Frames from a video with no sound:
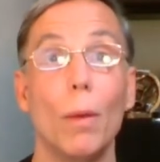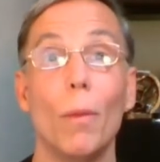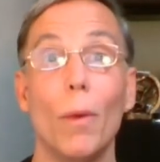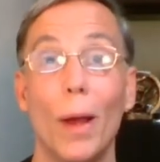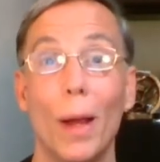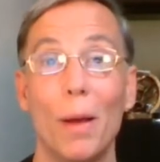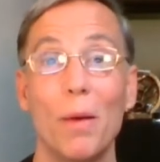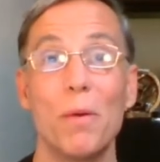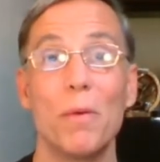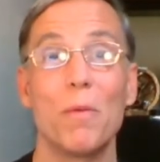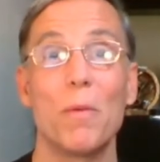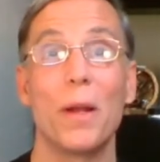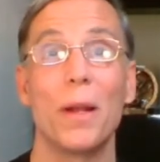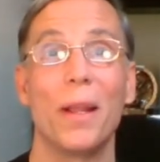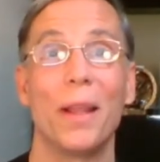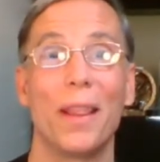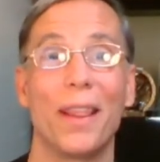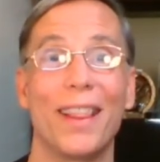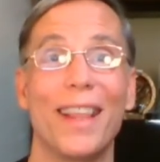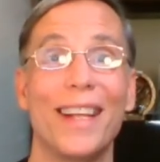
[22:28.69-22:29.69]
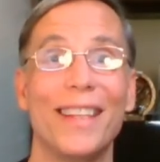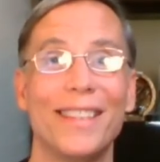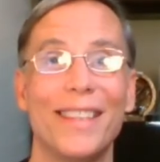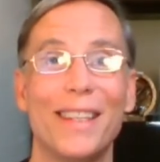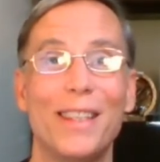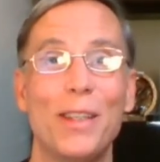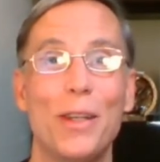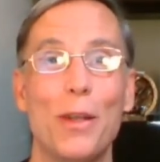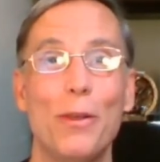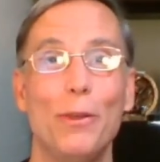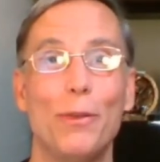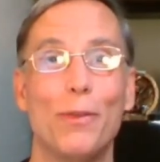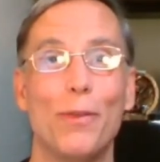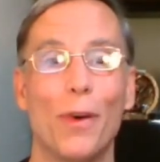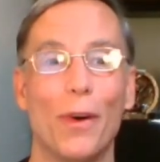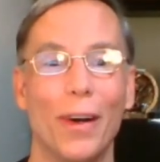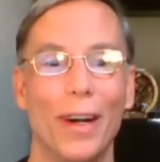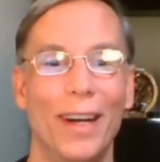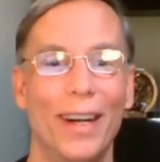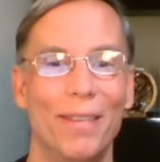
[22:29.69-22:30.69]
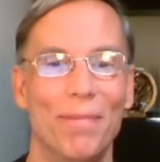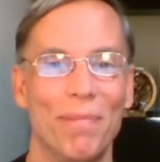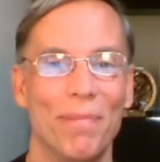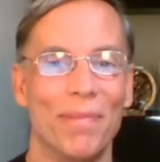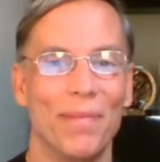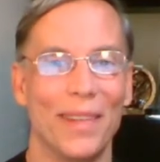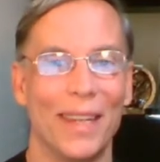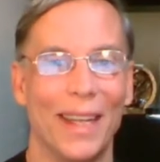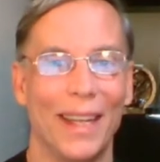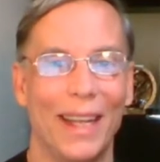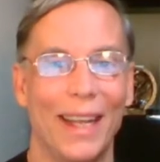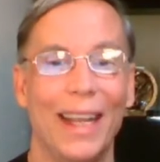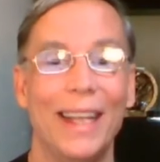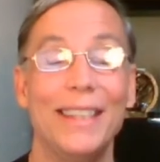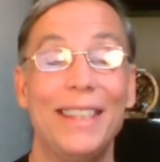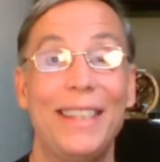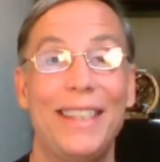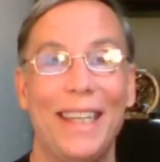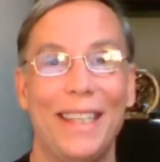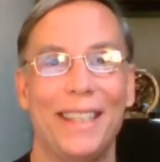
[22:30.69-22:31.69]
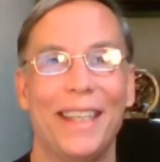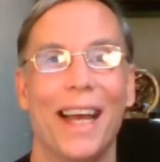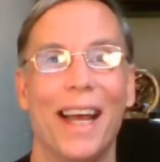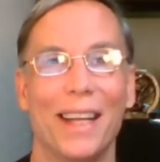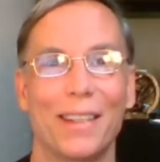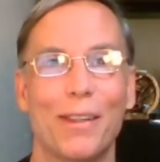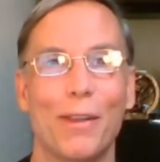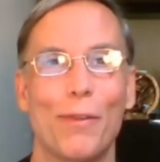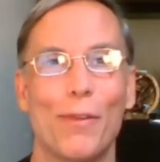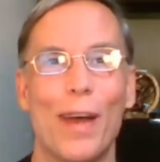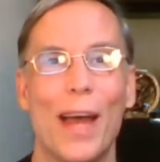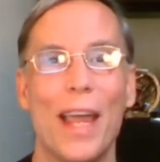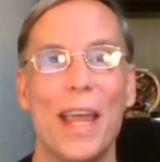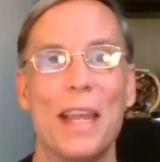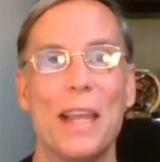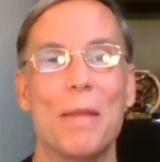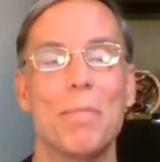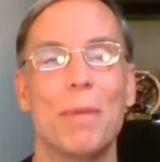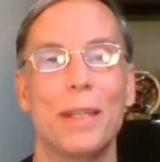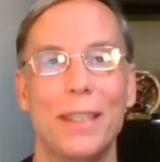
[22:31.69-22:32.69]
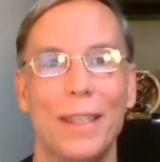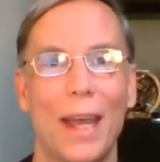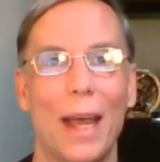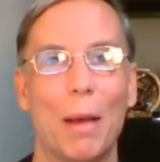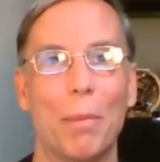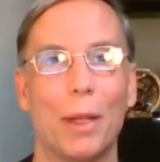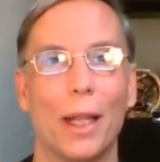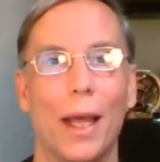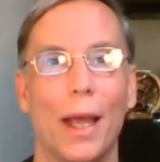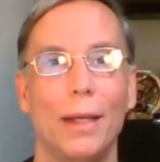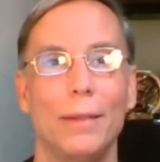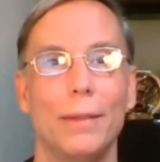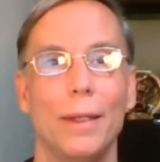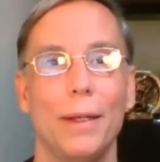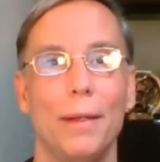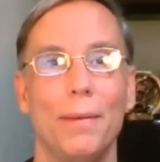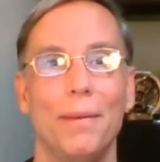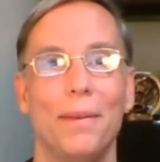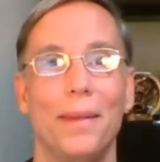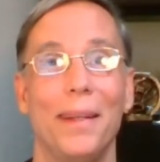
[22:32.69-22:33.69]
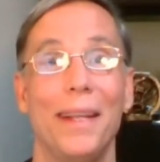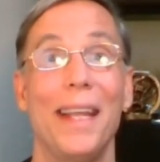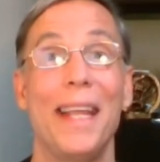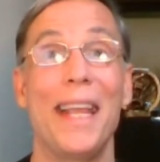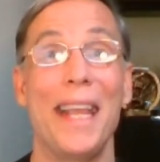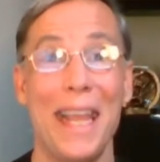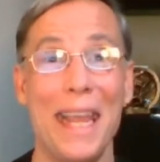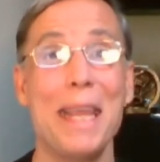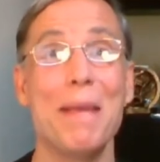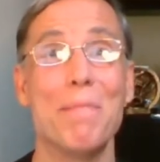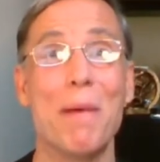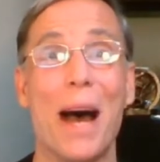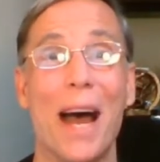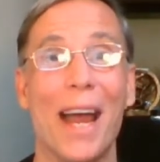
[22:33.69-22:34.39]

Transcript: Well, one of the things it's used for is detoxifying and metabolizing heme